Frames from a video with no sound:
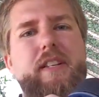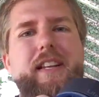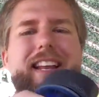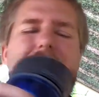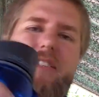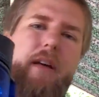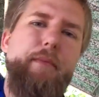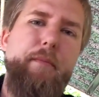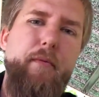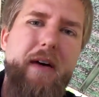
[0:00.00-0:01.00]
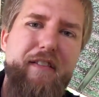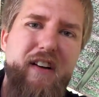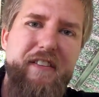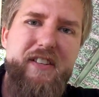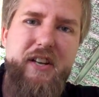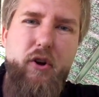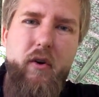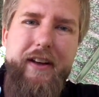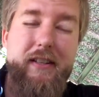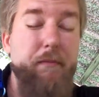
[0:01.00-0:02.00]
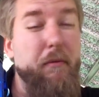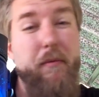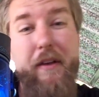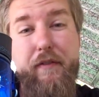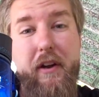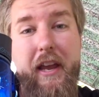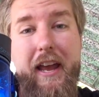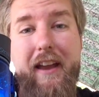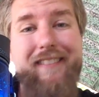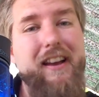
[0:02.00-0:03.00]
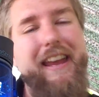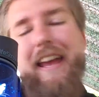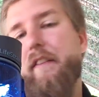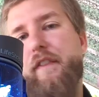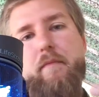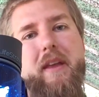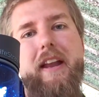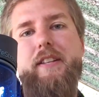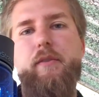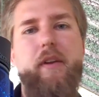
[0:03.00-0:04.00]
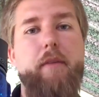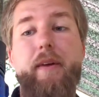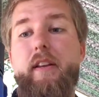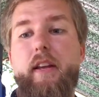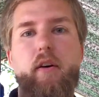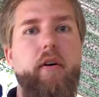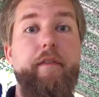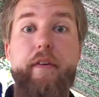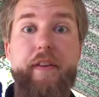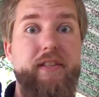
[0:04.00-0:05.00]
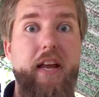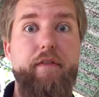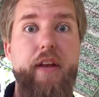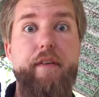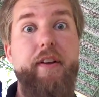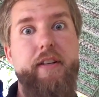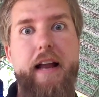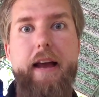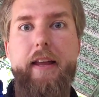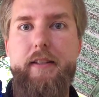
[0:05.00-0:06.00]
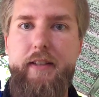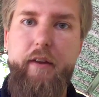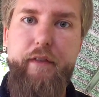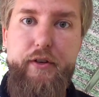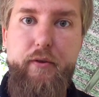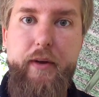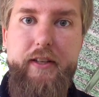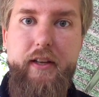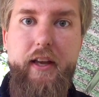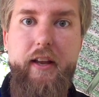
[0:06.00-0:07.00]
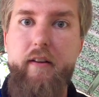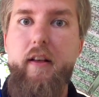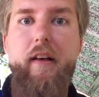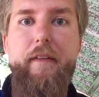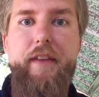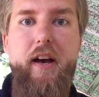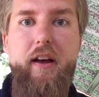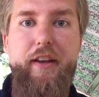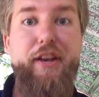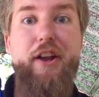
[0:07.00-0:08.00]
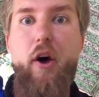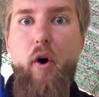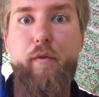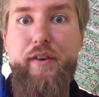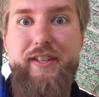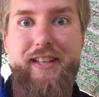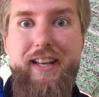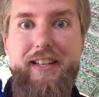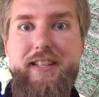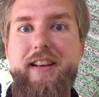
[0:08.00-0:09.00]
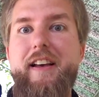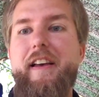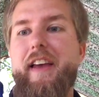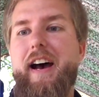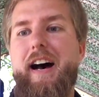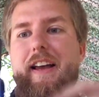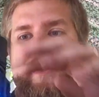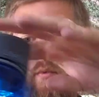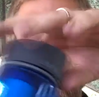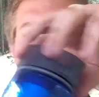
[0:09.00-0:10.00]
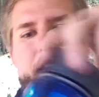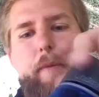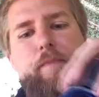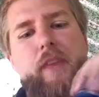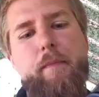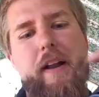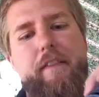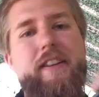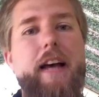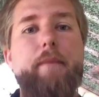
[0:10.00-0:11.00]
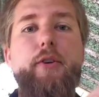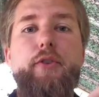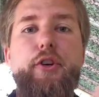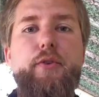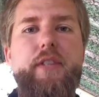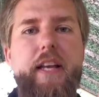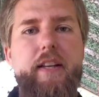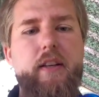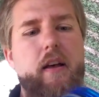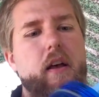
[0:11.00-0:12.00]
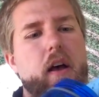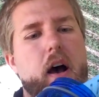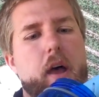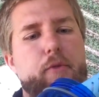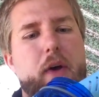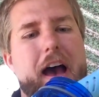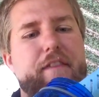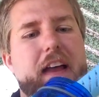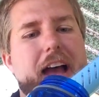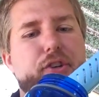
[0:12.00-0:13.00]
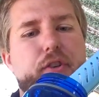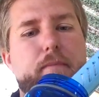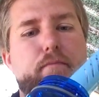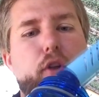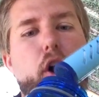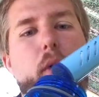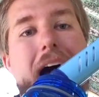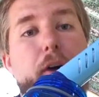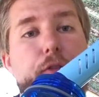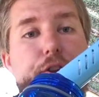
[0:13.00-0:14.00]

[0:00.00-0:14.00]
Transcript: this, and some people might find this annoying, some people might forget. Again, for me, it isn't really a big deal for the safety of it, and to not get sick for 2 weeks again, overseas, it's worth it. But every time you use it, you have to actually blow out